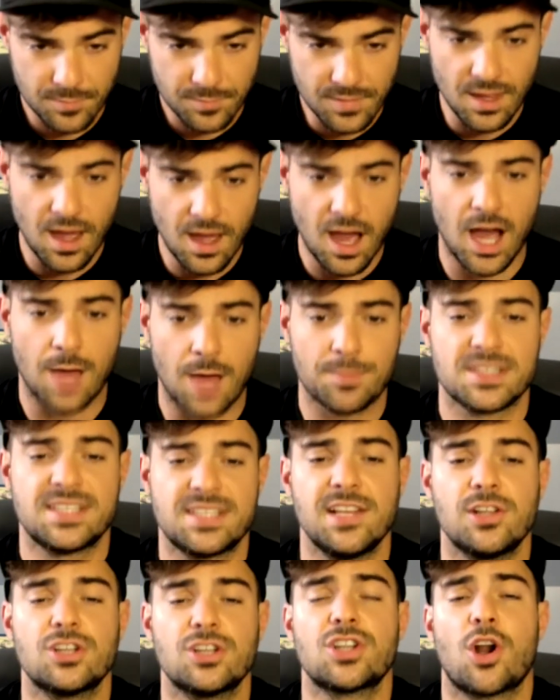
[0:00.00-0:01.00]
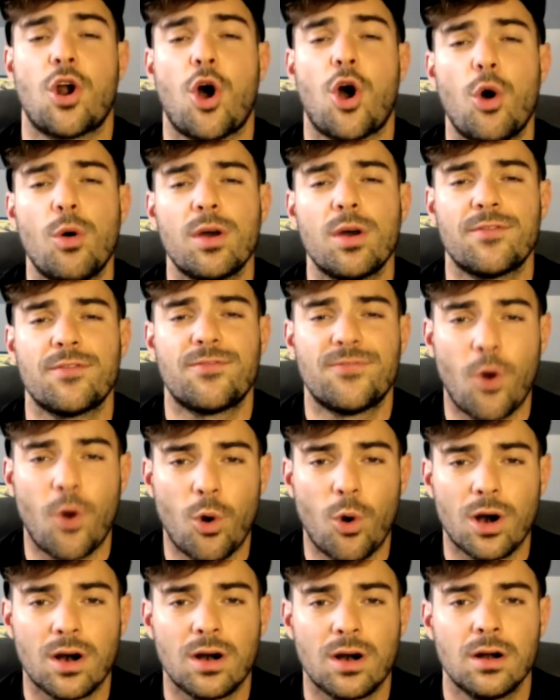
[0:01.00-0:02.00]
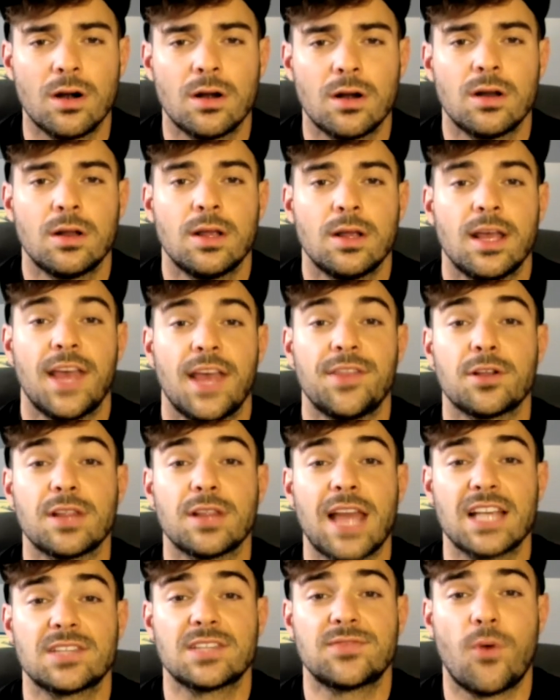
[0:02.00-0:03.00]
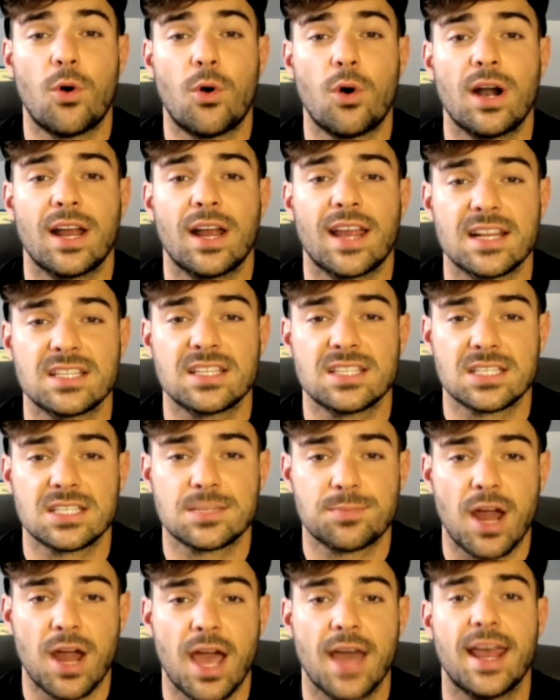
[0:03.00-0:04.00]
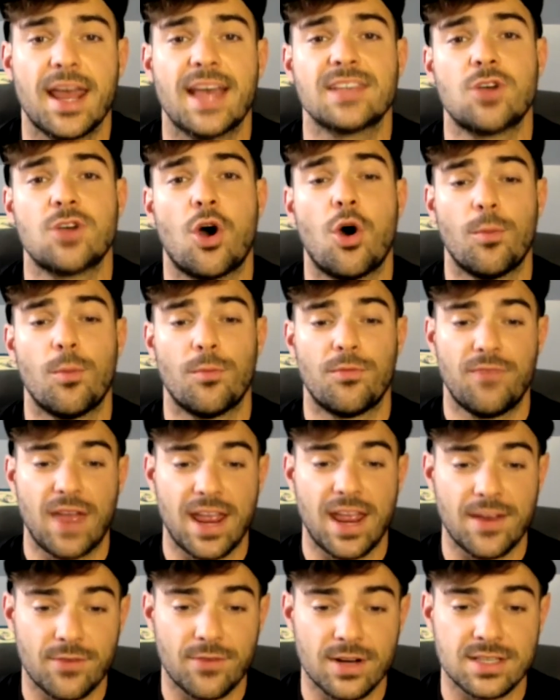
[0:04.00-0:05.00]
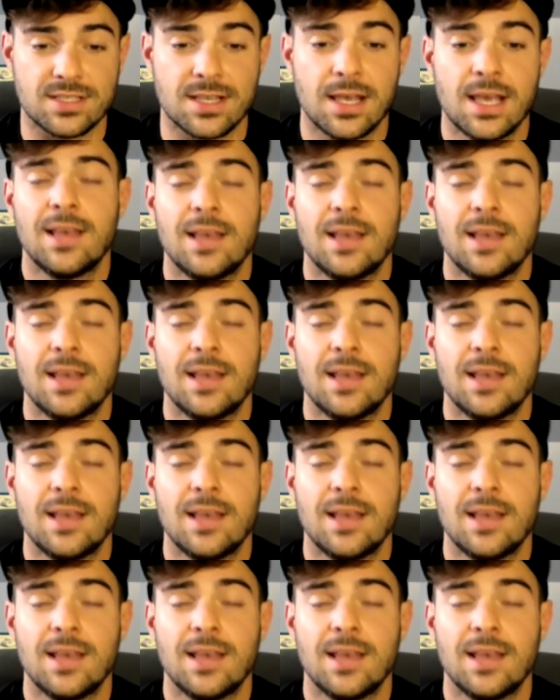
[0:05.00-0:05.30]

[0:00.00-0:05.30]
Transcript: The Steelers are 0-4 in their last 4 against the spread as home favorites.